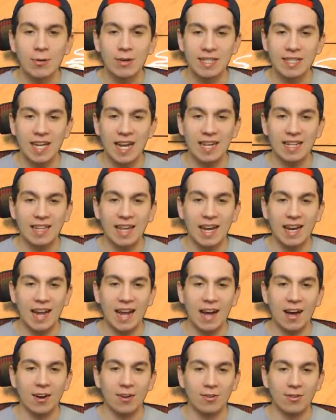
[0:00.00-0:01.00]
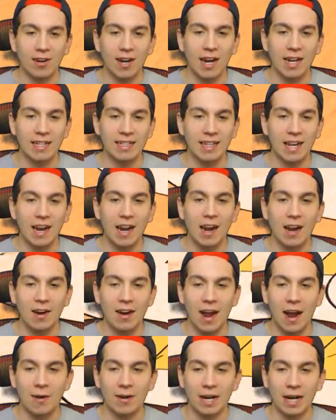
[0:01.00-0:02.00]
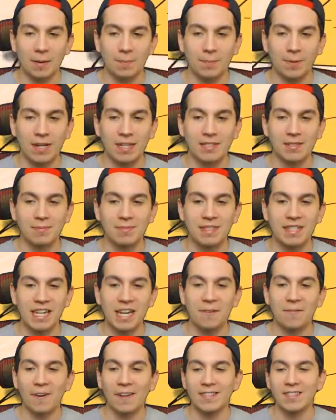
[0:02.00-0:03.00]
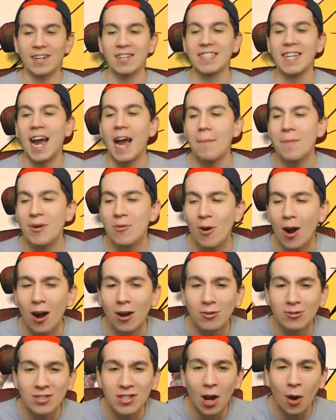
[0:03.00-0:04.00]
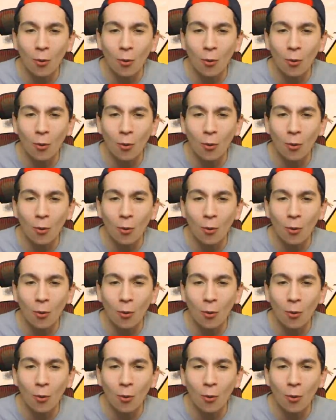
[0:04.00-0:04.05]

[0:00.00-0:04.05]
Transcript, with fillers: We take that L right there. Now we got to play some defense on Diamond Rose.